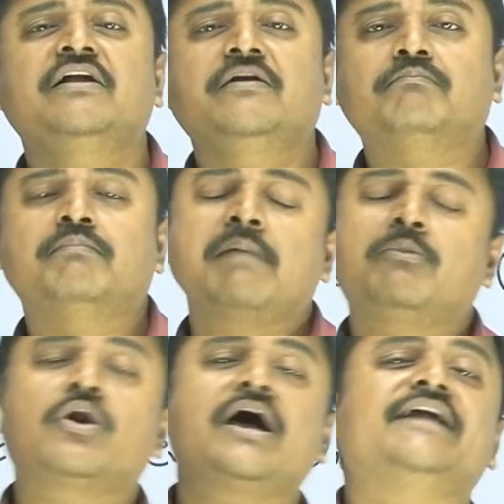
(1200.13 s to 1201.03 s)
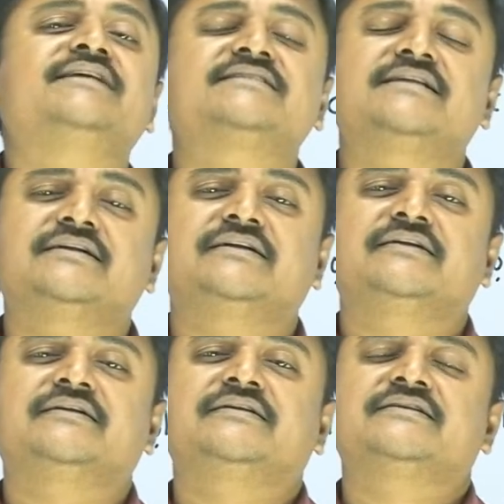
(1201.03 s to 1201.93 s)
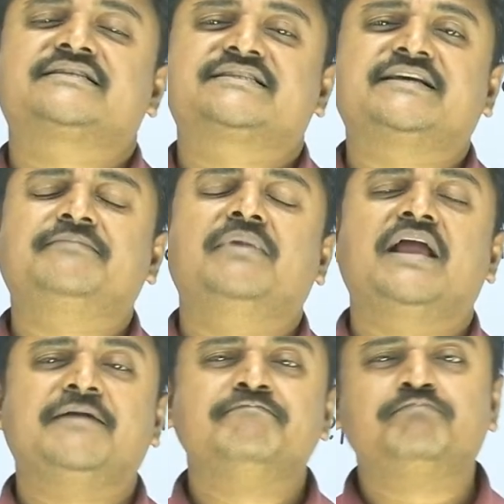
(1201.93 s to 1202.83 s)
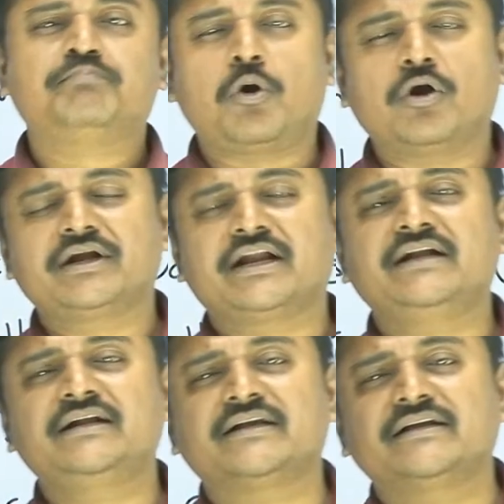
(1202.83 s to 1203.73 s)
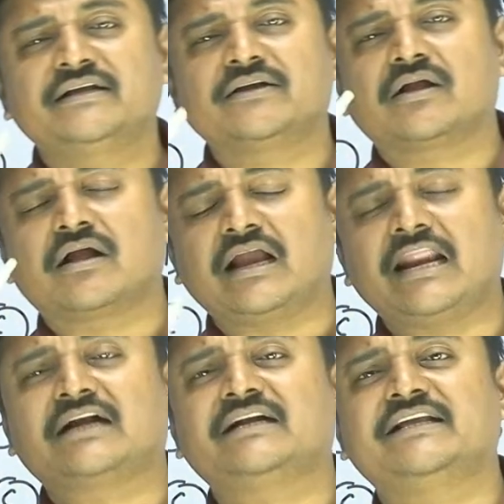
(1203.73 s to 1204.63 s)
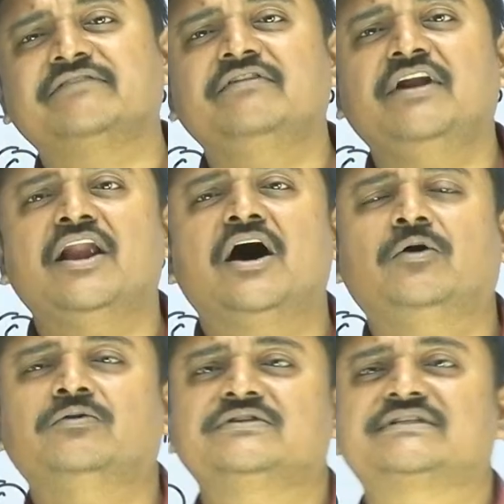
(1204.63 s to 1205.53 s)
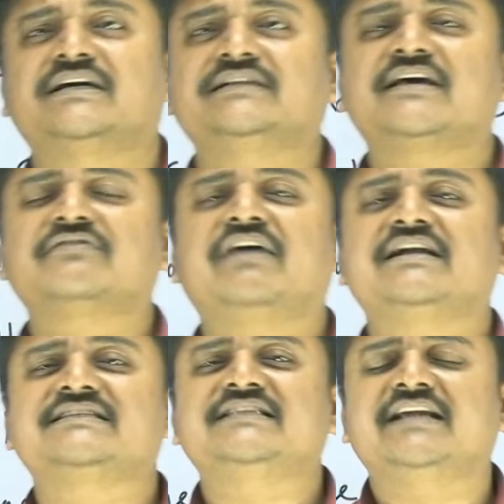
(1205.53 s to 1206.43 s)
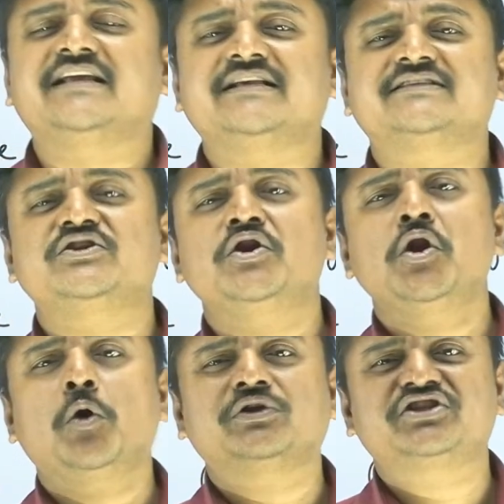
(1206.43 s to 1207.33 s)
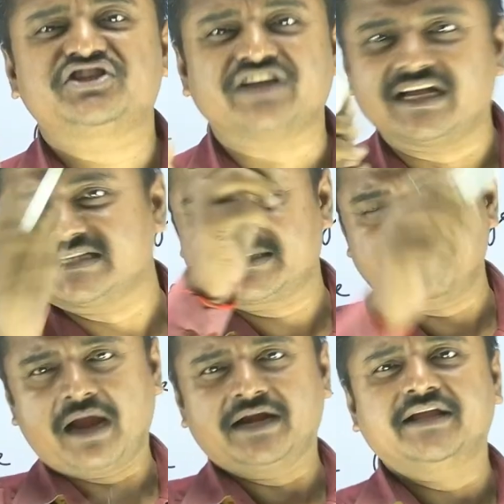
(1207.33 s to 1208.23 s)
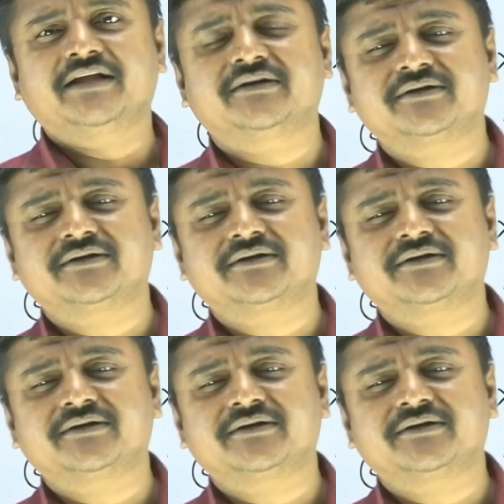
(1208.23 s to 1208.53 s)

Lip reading: memorized some important collective nouns. Otherwise, there is no chance, my dear.